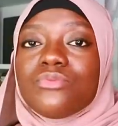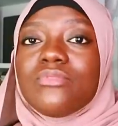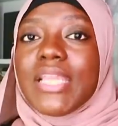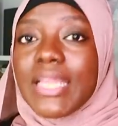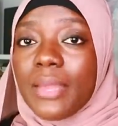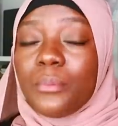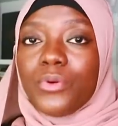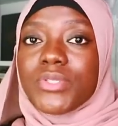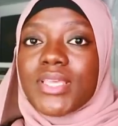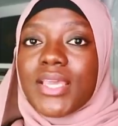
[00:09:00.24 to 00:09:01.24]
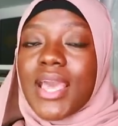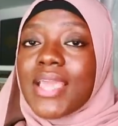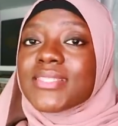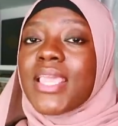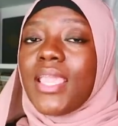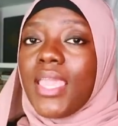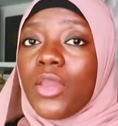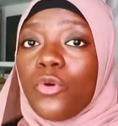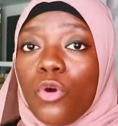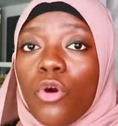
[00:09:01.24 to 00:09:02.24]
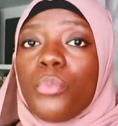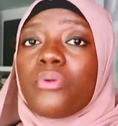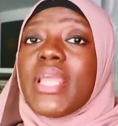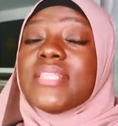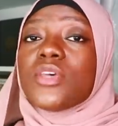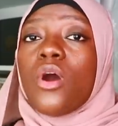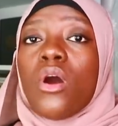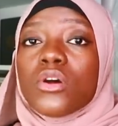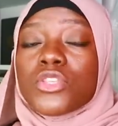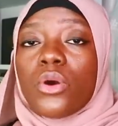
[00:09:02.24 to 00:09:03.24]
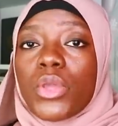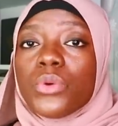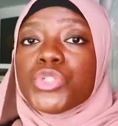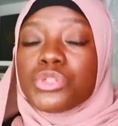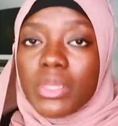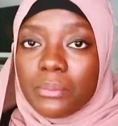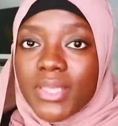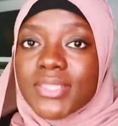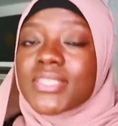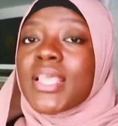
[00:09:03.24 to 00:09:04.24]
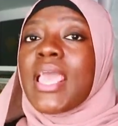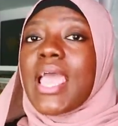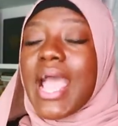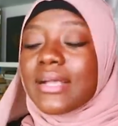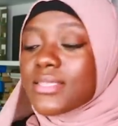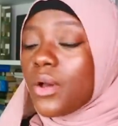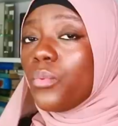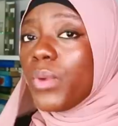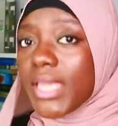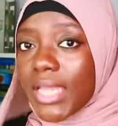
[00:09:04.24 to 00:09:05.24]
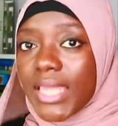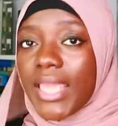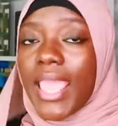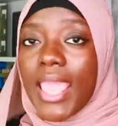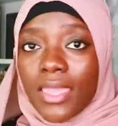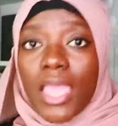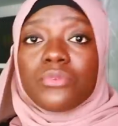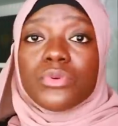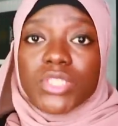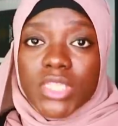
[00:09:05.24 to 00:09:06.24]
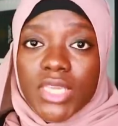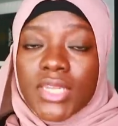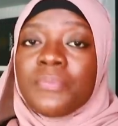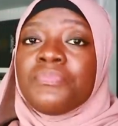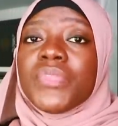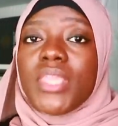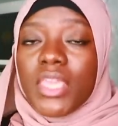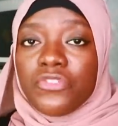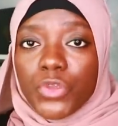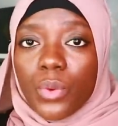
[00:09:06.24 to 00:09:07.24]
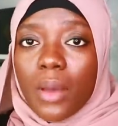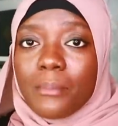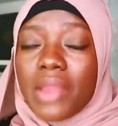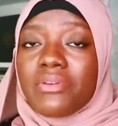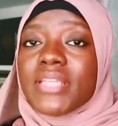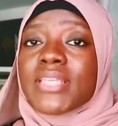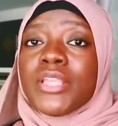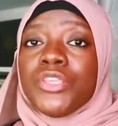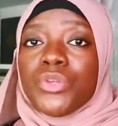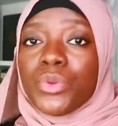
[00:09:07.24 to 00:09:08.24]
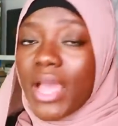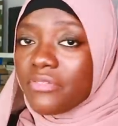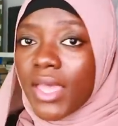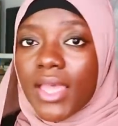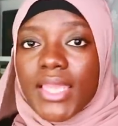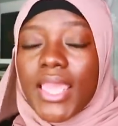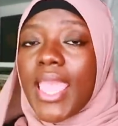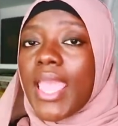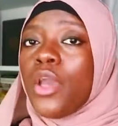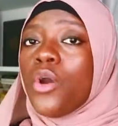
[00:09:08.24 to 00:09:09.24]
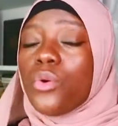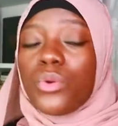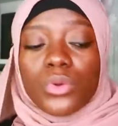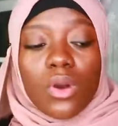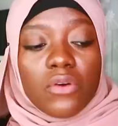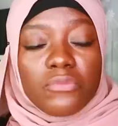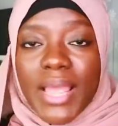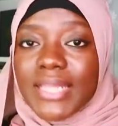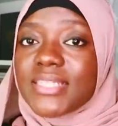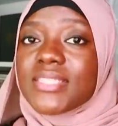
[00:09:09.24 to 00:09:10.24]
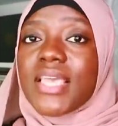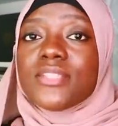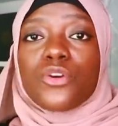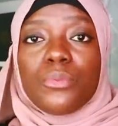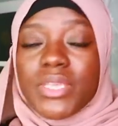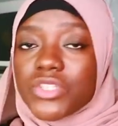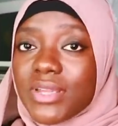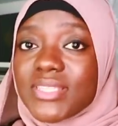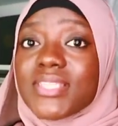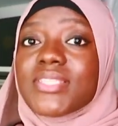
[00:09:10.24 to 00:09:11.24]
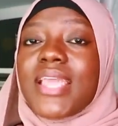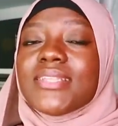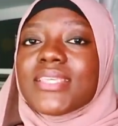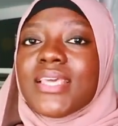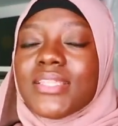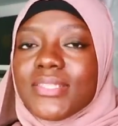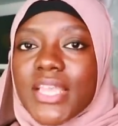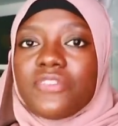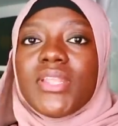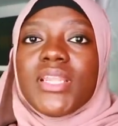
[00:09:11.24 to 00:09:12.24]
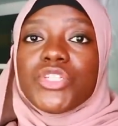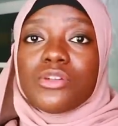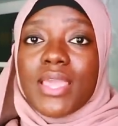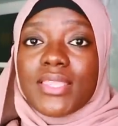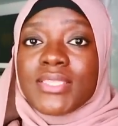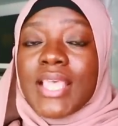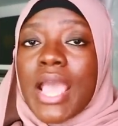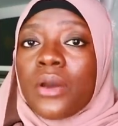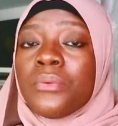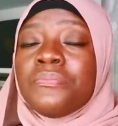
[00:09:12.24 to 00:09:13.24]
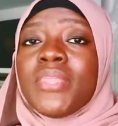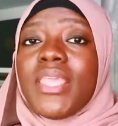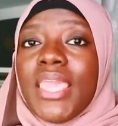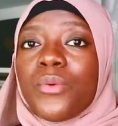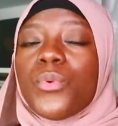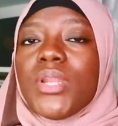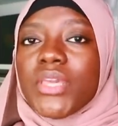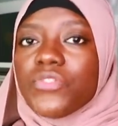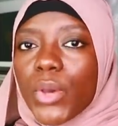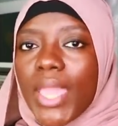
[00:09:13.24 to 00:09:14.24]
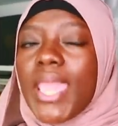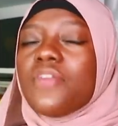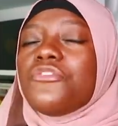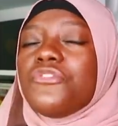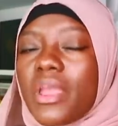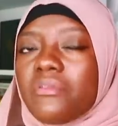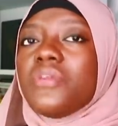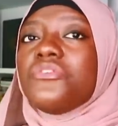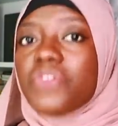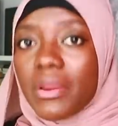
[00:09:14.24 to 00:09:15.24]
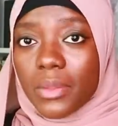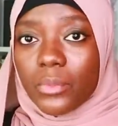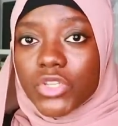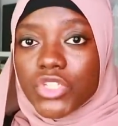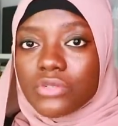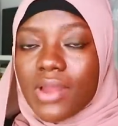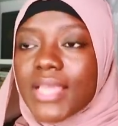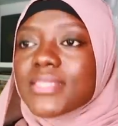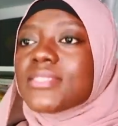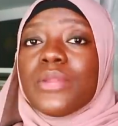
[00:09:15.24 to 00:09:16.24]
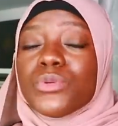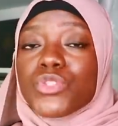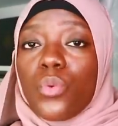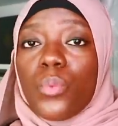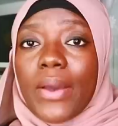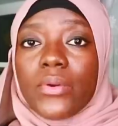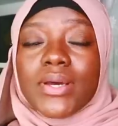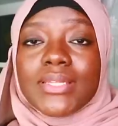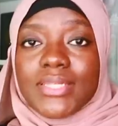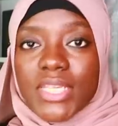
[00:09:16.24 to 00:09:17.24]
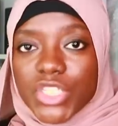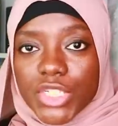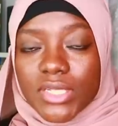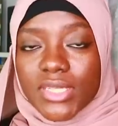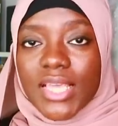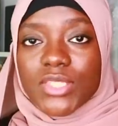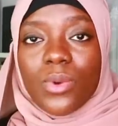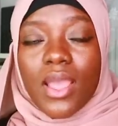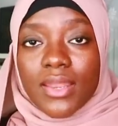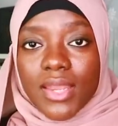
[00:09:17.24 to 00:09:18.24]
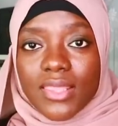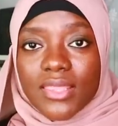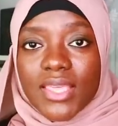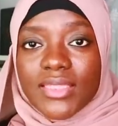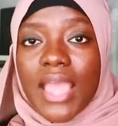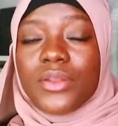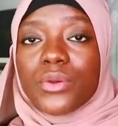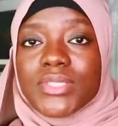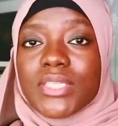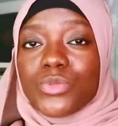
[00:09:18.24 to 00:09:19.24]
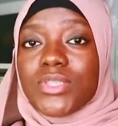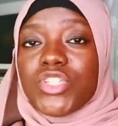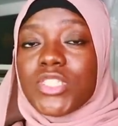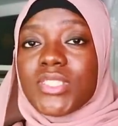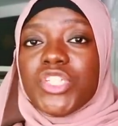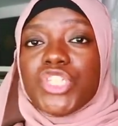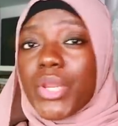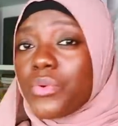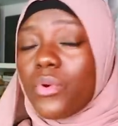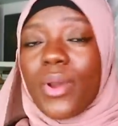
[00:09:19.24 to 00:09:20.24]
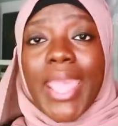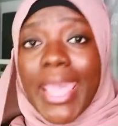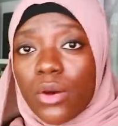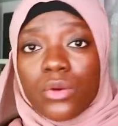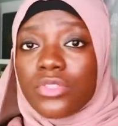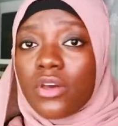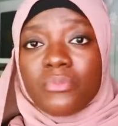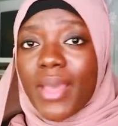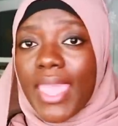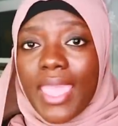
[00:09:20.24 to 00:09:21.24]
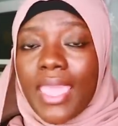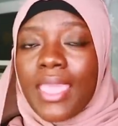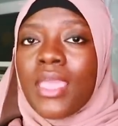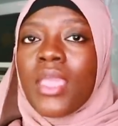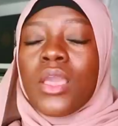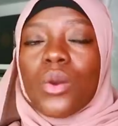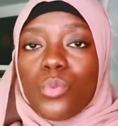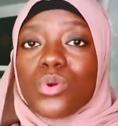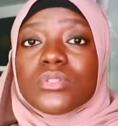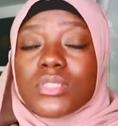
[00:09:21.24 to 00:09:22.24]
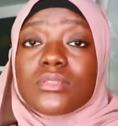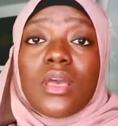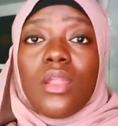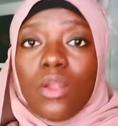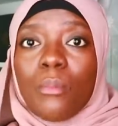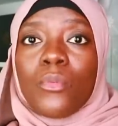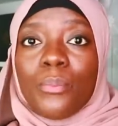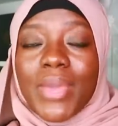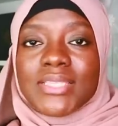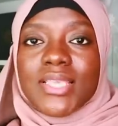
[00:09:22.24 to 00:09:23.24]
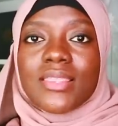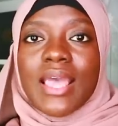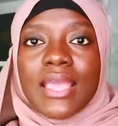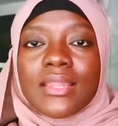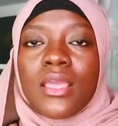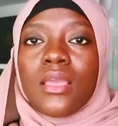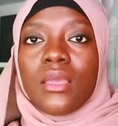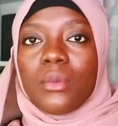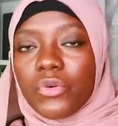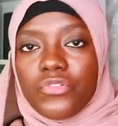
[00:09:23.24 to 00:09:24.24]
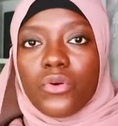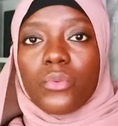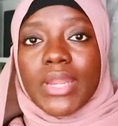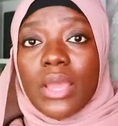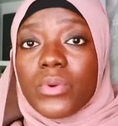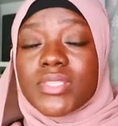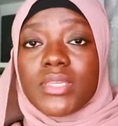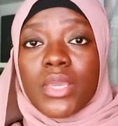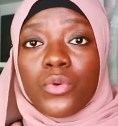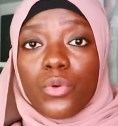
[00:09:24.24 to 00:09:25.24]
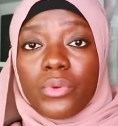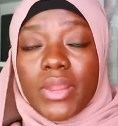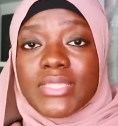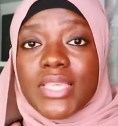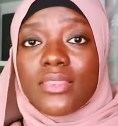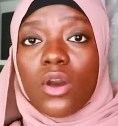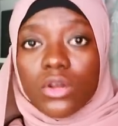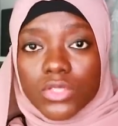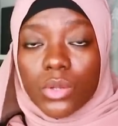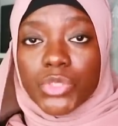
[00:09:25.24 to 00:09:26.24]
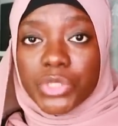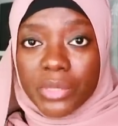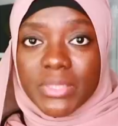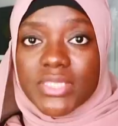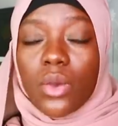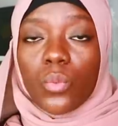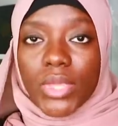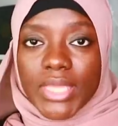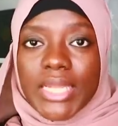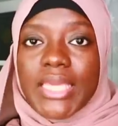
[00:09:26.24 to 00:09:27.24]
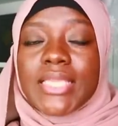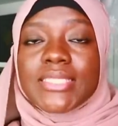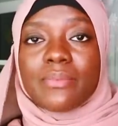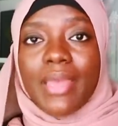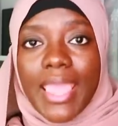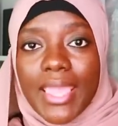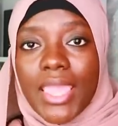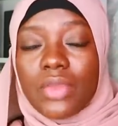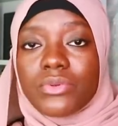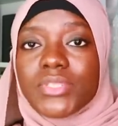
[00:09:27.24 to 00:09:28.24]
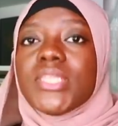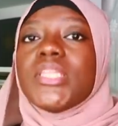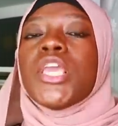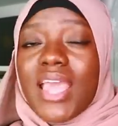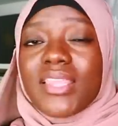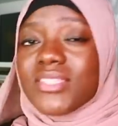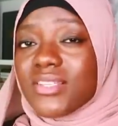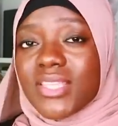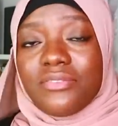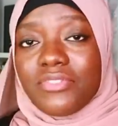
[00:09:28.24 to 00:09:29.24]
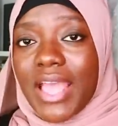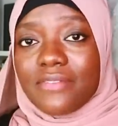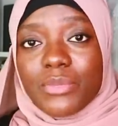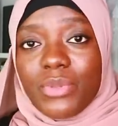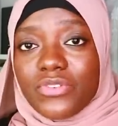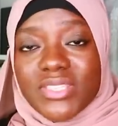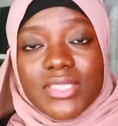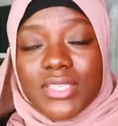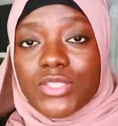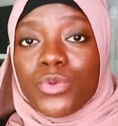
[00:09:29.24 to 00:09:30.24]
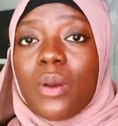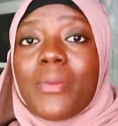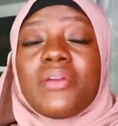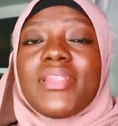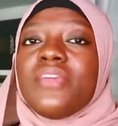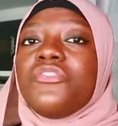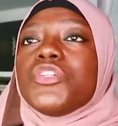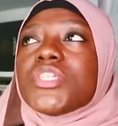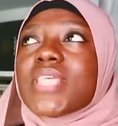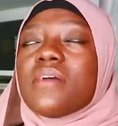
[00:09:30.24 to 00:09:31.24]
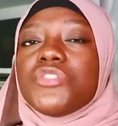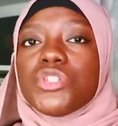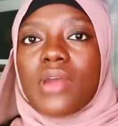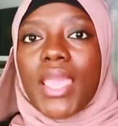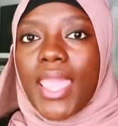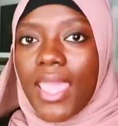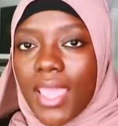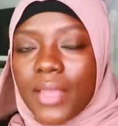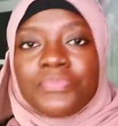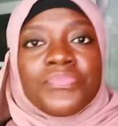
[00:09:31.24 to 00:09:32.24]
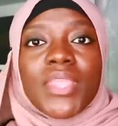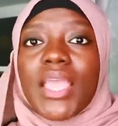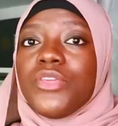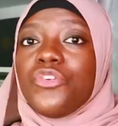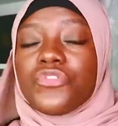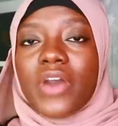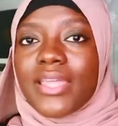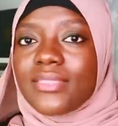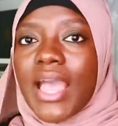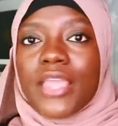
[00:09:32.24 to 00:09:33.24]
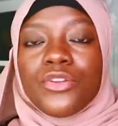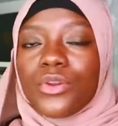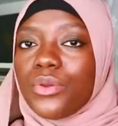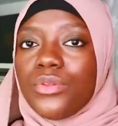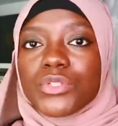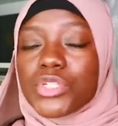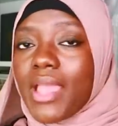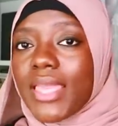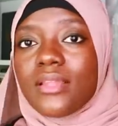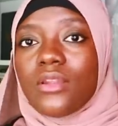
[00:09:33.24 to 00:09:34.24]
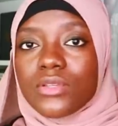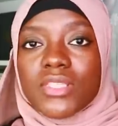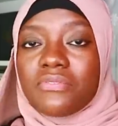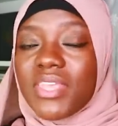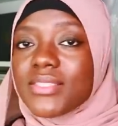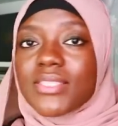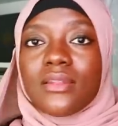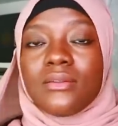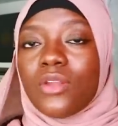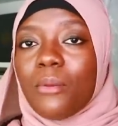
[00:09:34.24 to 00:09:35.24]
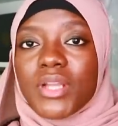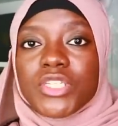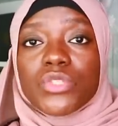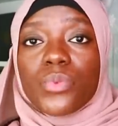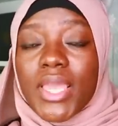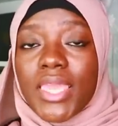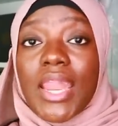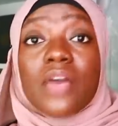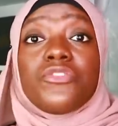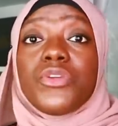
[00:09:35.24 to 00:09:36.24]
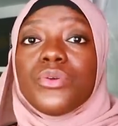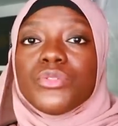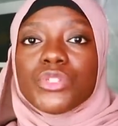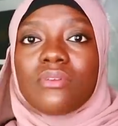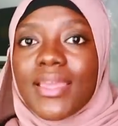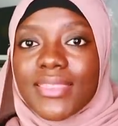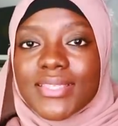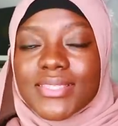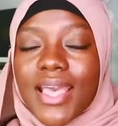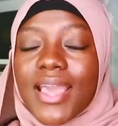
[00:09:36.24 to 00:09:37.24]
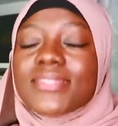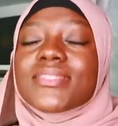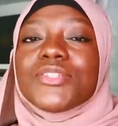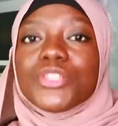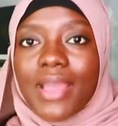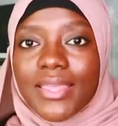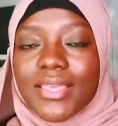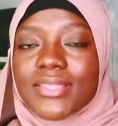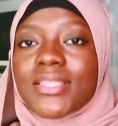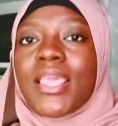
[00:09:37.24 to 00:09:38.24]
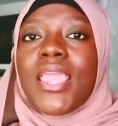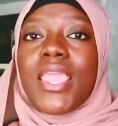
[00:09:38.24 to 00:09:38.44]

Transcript: really important guys incorporate hot oil treatments as a weekly hair care routine if you are married and you have curly hair or you are of black descent or mixed race descent definitely try this out it will leave your hair very very moisturized and also well conditioned that's what another thing that i noticed was just the general health of my hair was a lot more better than before when I wasn't incorporating the hot oil treatments weekly into my hair care routine. This doesn't even have to be for sisters who are married. If you just have dry hair and you find that, you know, you're trying lots of things and not much is working out for you, try this guys, try this.